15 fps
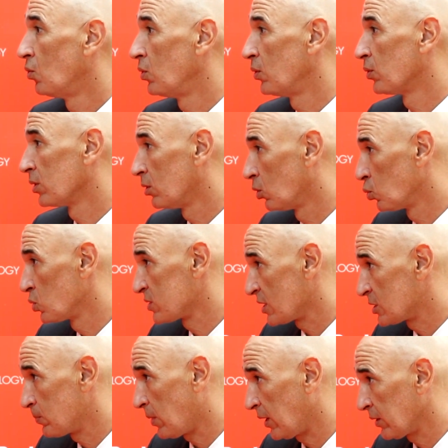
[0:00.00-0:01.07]
we were always
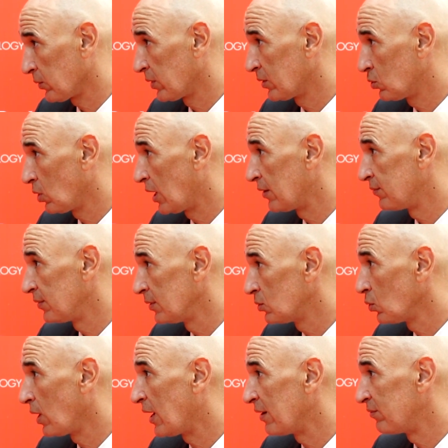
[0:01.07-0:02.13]
aspiring to
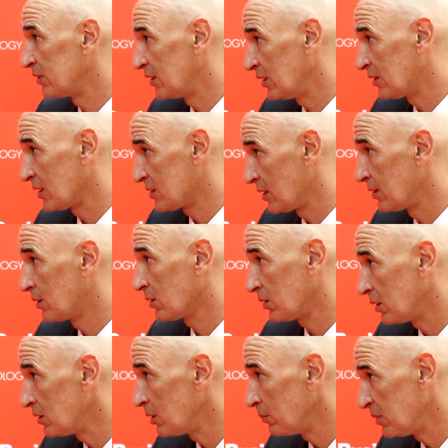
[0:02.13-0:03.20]
have a data center
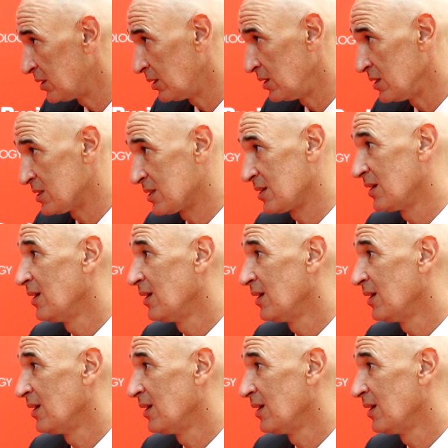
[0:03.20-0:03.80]
in the Middle East.